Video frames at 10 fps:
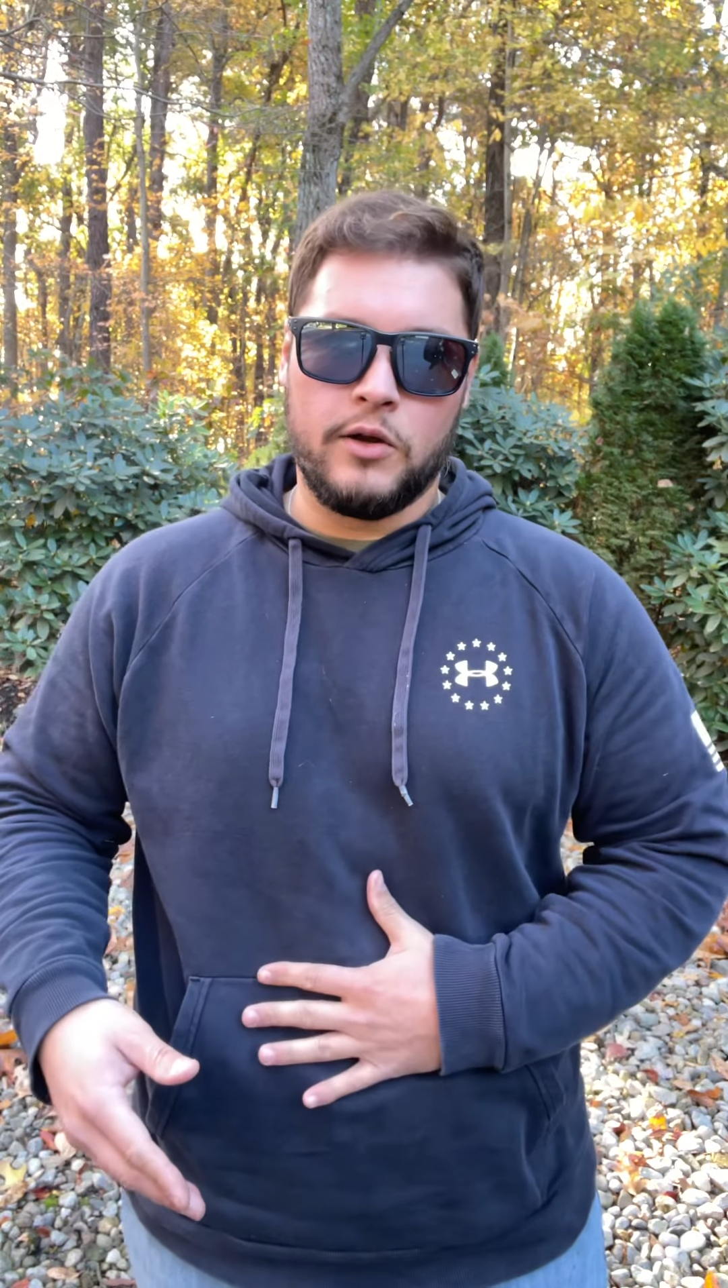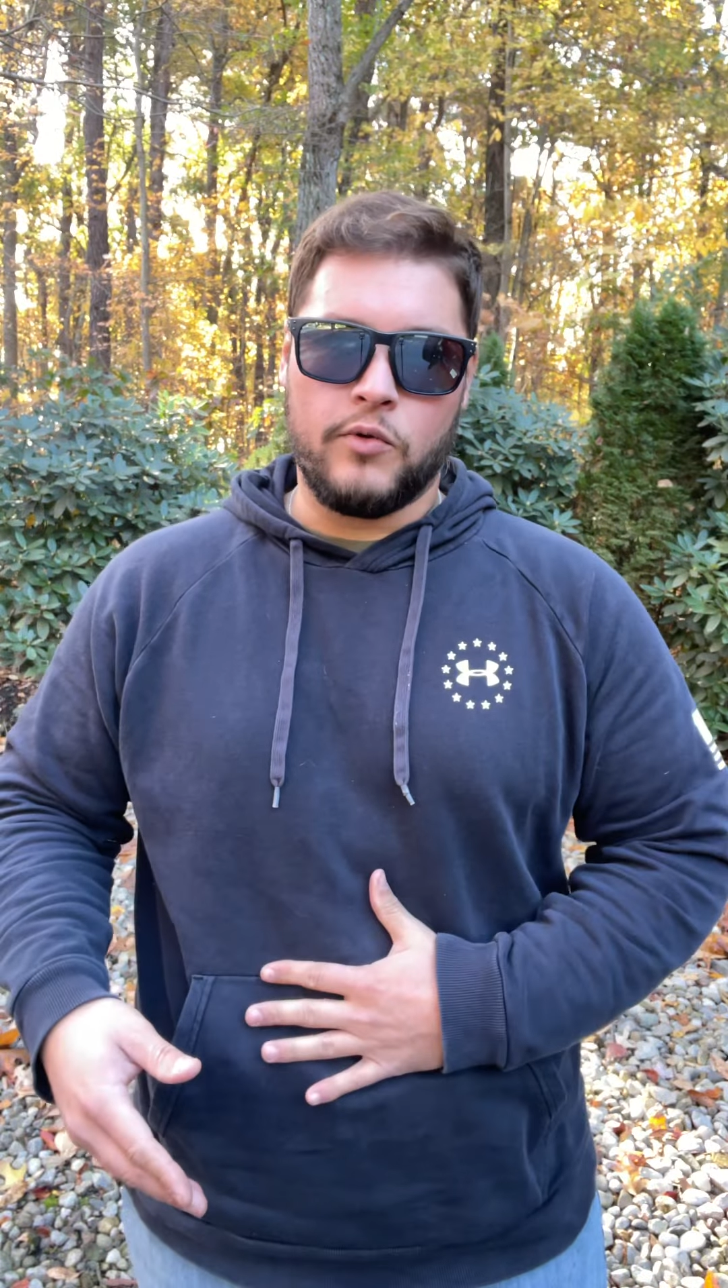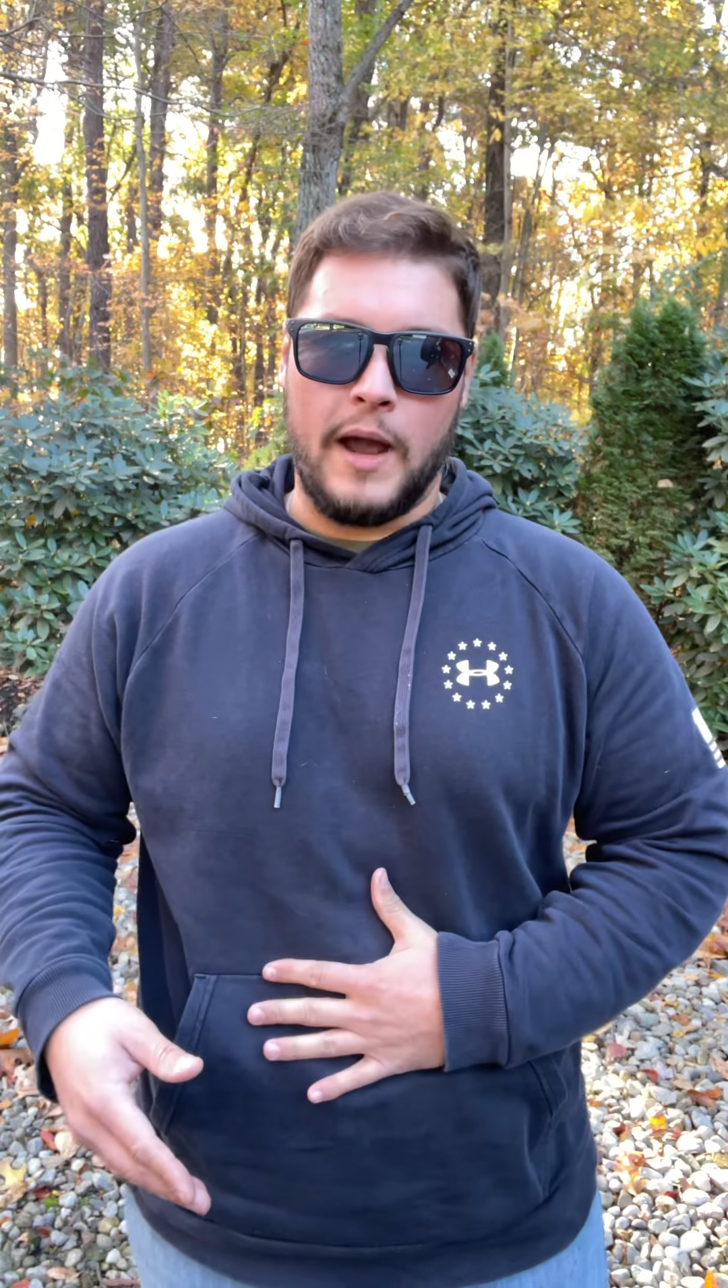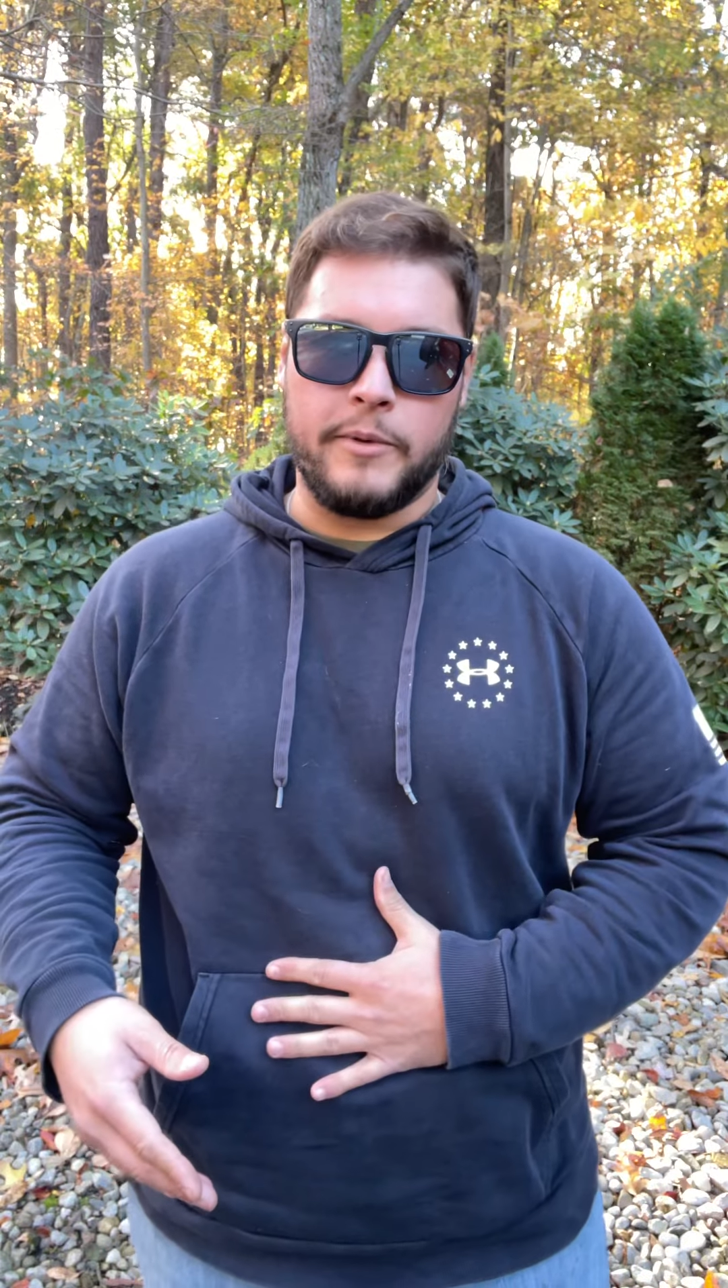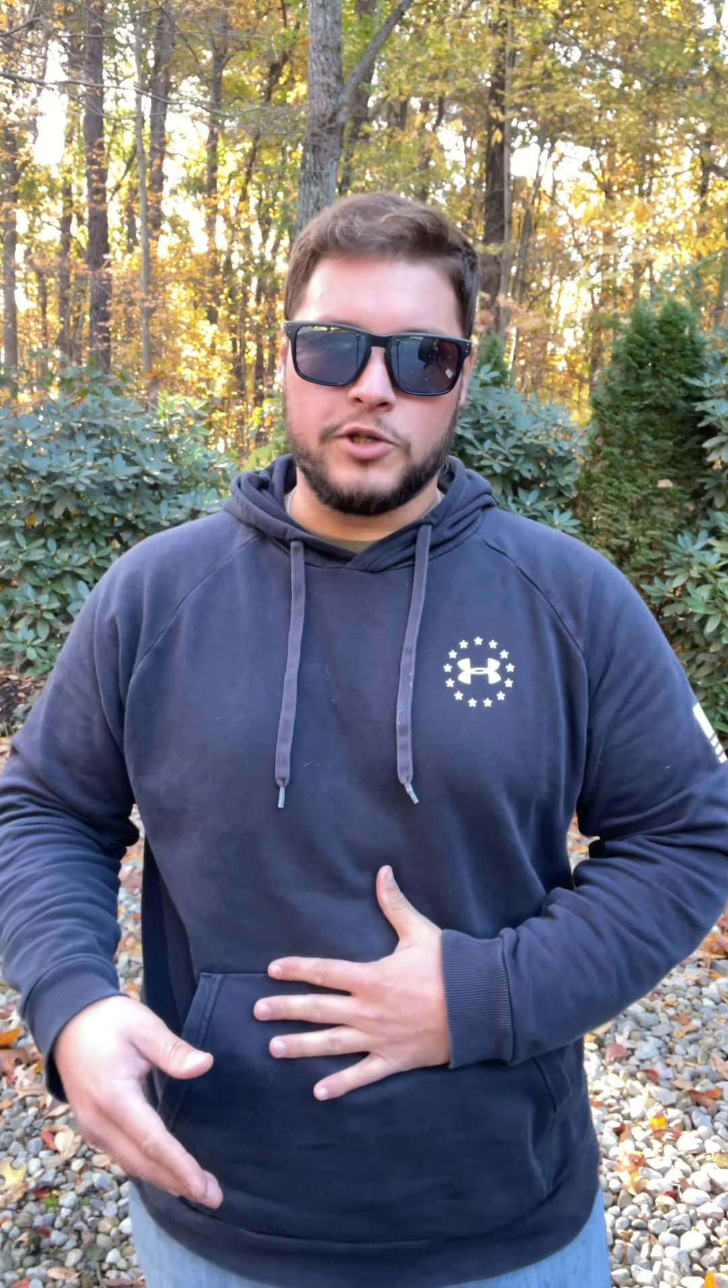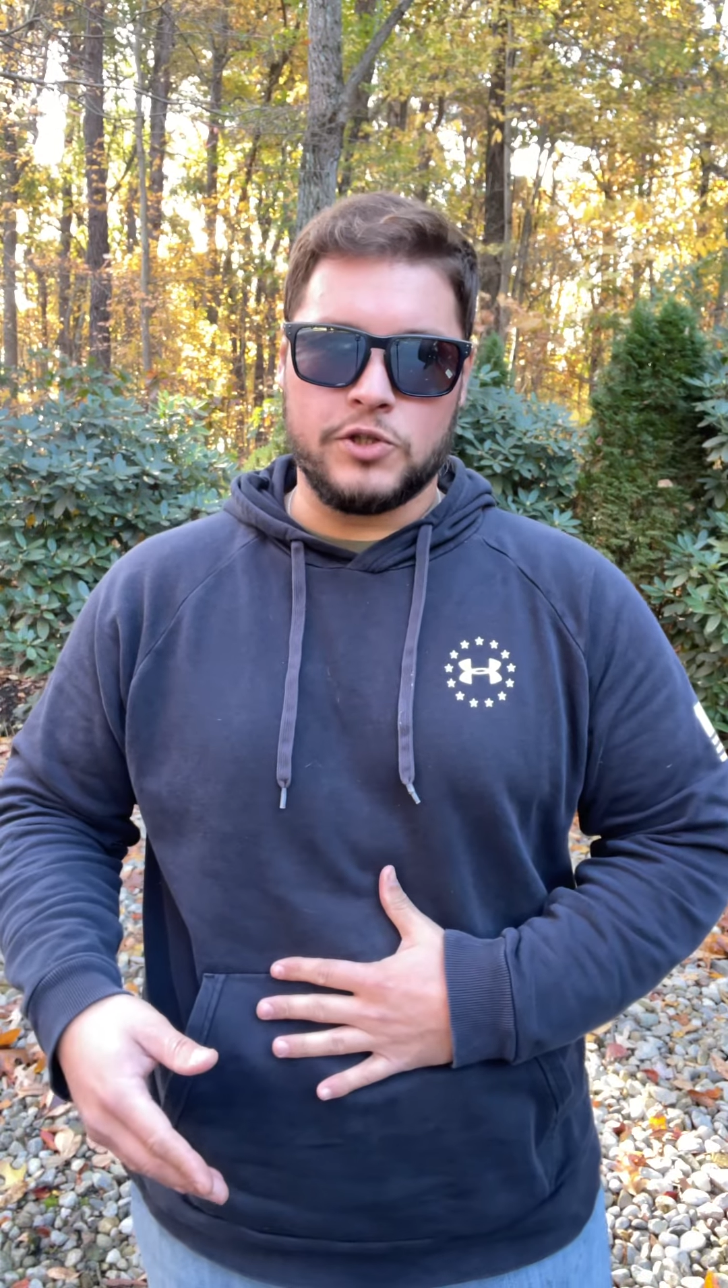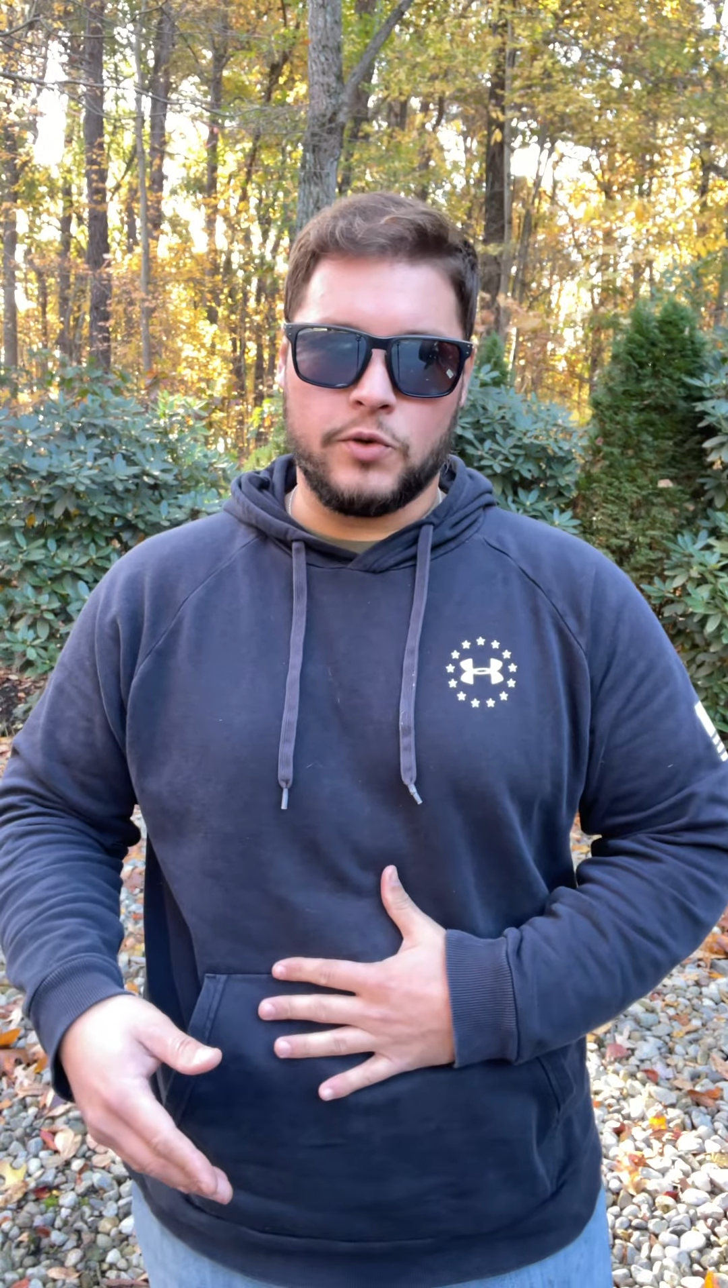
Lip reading: grabbing just